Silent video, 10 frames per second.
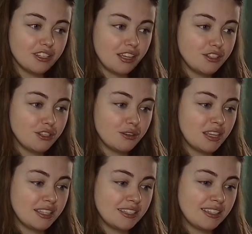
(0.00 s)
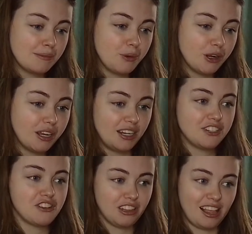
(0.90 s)
to this
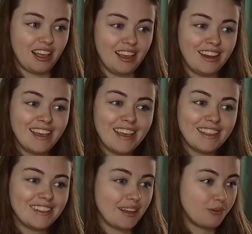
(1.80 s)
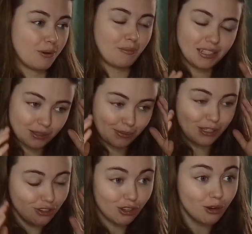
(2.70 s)
percussion line that reminds me
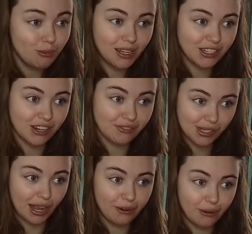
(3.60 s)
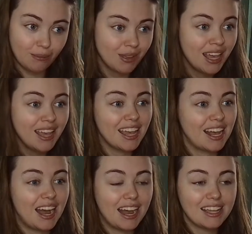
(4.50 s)
so much of Skyrim.
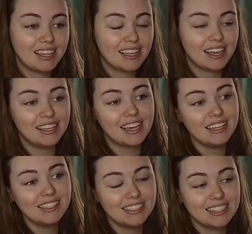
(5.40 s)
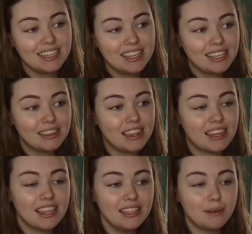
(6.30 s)
I guess the
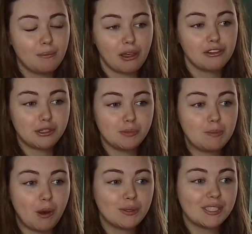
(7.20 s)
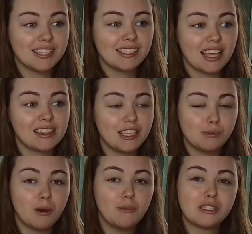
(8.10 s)
thing that bothers me most is that these
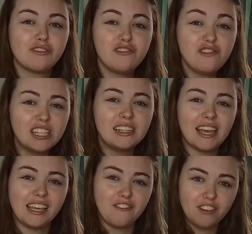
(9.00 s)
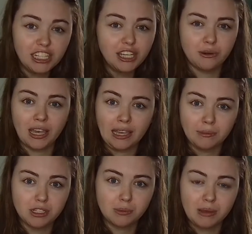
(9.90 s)
moments feel like a video game
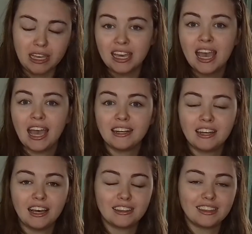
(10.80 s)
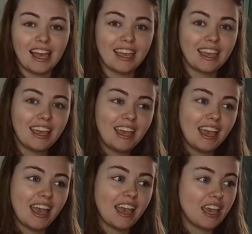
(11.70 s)
to me and not like
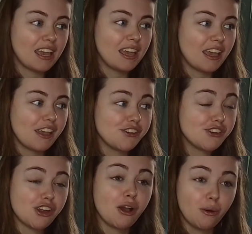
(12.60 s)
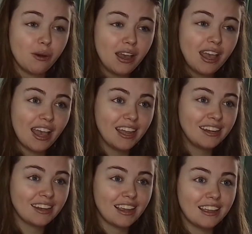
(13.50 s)
a show. And
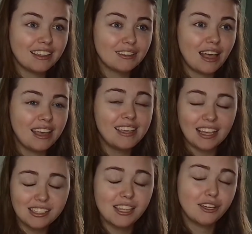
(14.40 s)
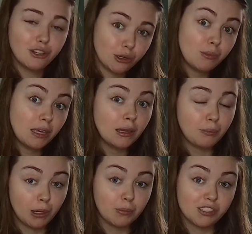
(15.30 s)
I guess that could be a
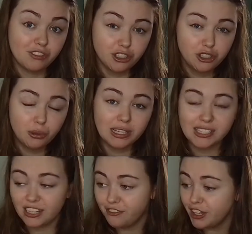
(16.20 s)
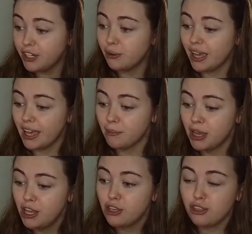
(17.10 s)
purposeful choice. In a video game,
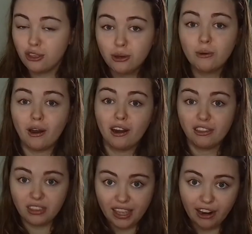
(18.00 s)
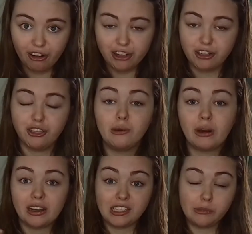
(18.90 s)
you are the character, you are
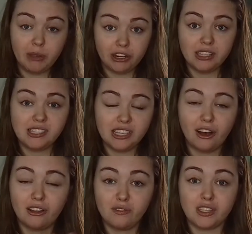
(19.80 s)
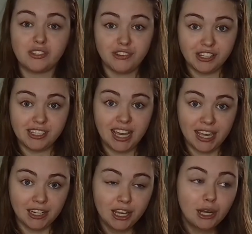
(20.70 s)
experiencing all of this
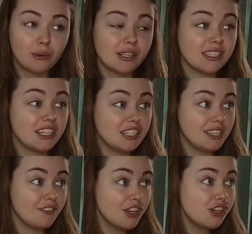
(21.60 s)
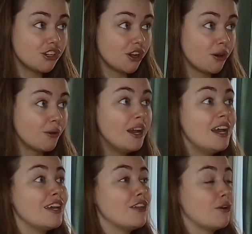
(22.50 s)
firsthand, whereas in a TV show,
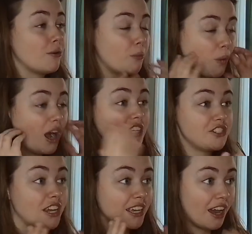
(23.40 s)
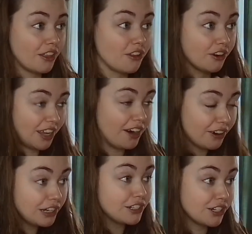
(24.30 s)
you're watching other
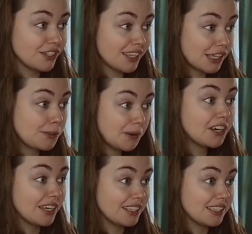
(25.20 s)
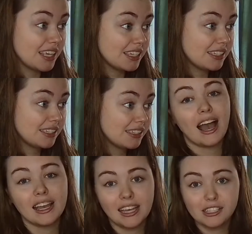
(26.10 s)
characters experience this. I
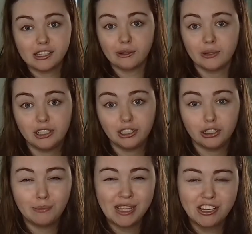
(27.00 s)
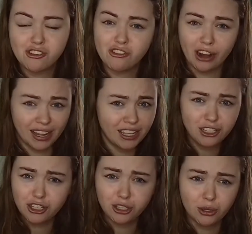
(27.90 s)
guess Lorne could be trying
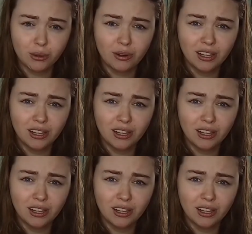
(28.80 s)
to